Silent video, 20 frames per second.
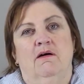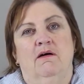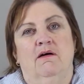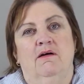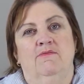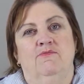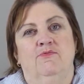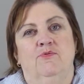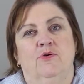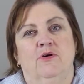
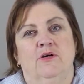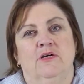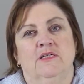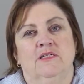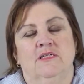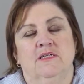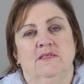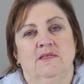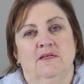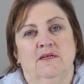I've
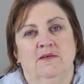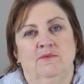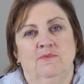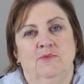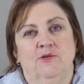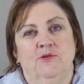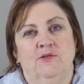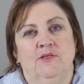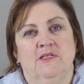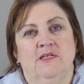worked in the
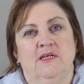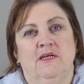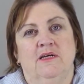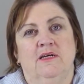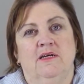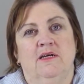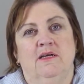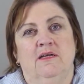community